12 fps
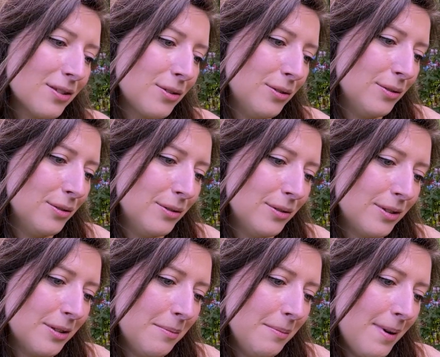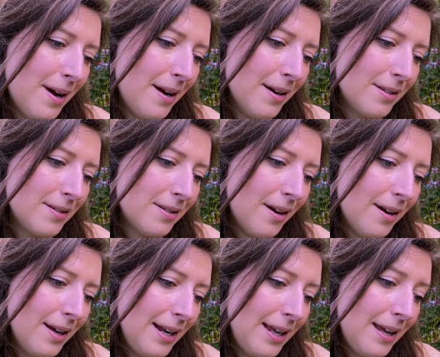called
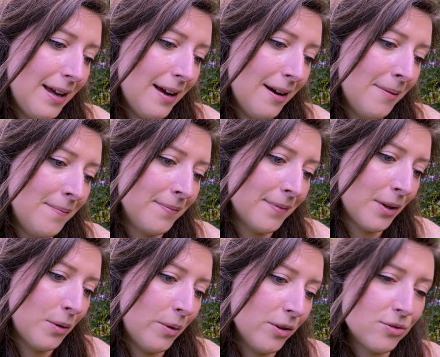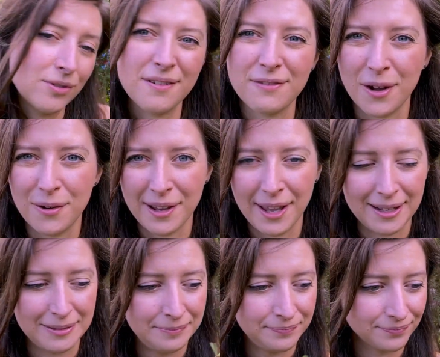Marsilia quadrifolia.
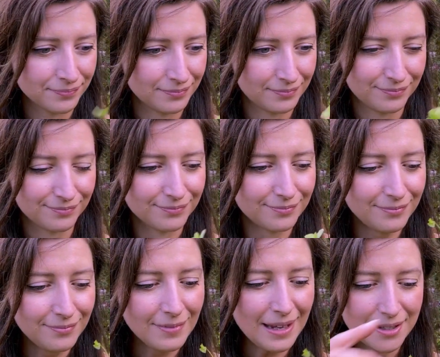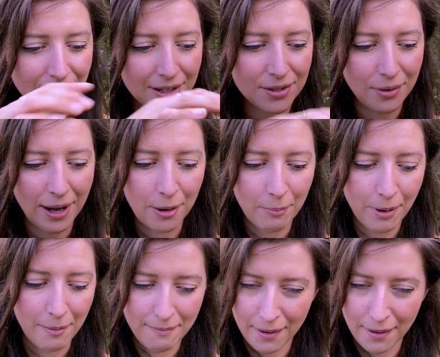So this will help pump